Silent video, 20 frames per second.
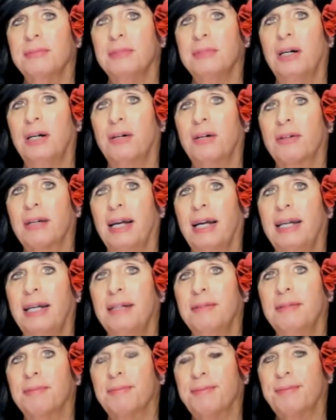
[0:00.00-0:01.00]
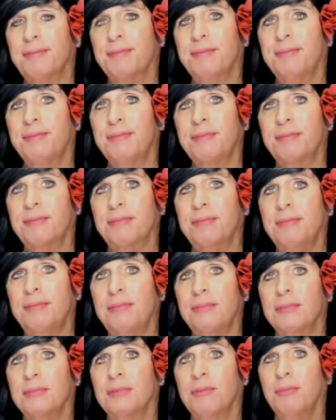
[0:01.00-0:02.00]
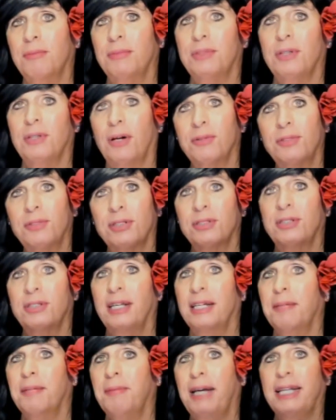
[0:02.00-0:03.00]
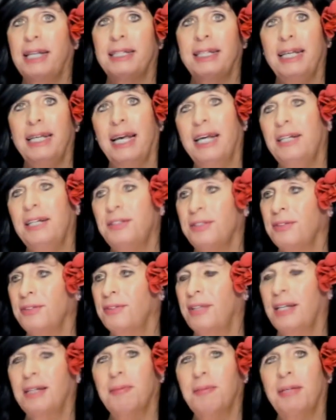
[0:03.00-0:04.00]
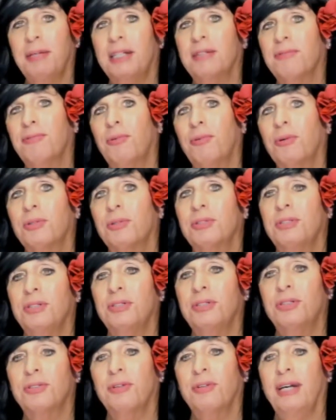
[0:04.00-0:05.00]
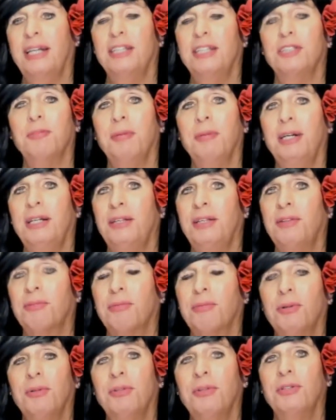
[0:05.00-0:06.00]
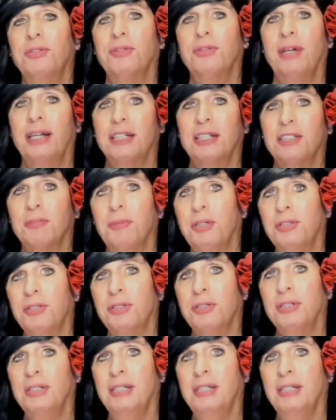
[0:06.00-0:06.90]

Okay? Don't just think about the engine. Think about the force that's transmitted through the transmission,